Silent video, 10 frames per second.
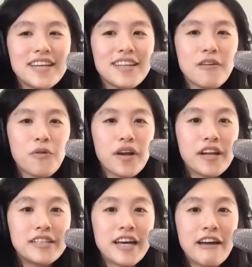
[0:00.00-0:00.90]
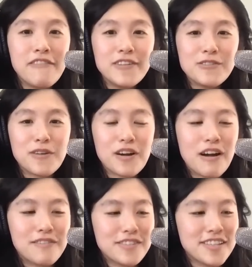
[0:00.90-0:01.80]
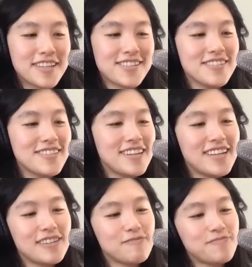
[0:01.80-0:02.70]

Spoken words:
and then we're going to dive into our conversation today.